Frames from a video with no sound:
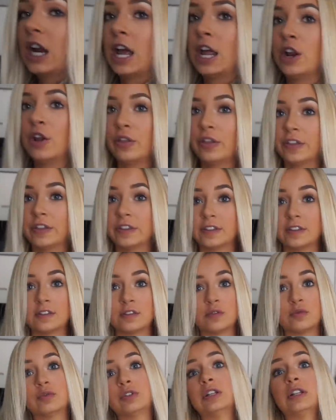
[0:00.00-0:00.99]
I know that this
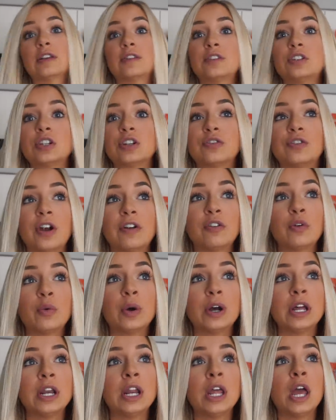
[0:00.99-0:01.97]
isn't realistic for
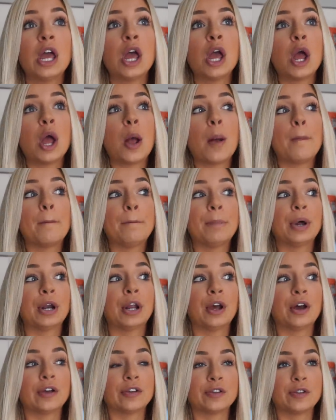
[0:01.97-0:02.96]
everyone, but
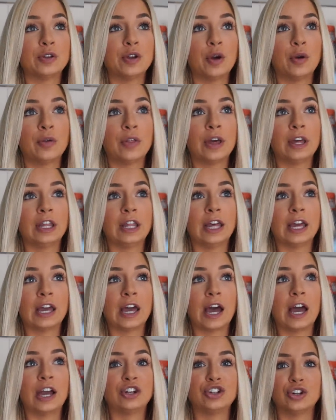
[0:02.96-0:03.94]
I also know that
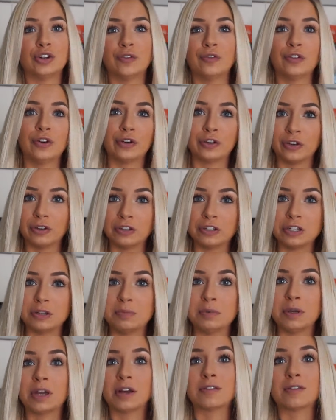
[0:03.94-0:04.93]
like I shouldn't feel guilty
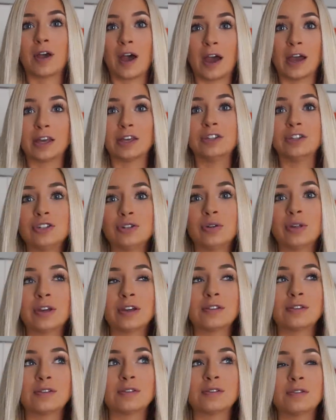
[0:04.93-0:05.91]
because I do
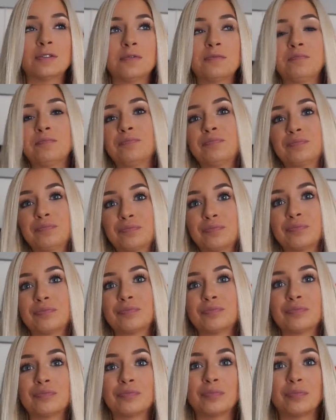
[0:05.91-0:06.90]
this
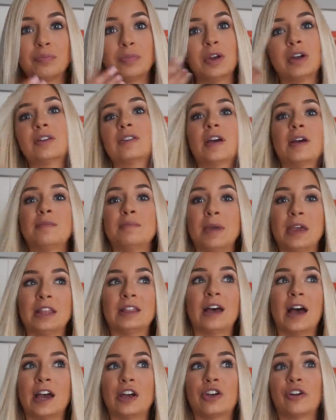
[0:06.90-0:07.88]
because I
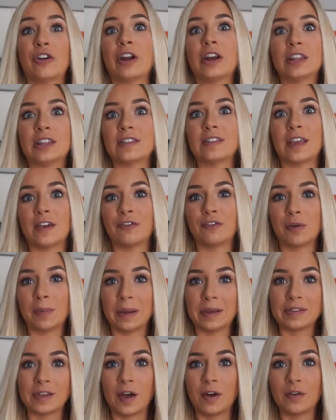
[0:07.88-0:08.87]
made, I created this life for
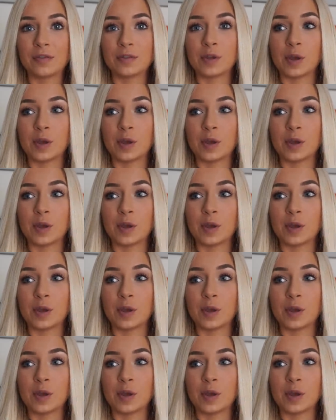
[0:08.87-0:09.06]
myself.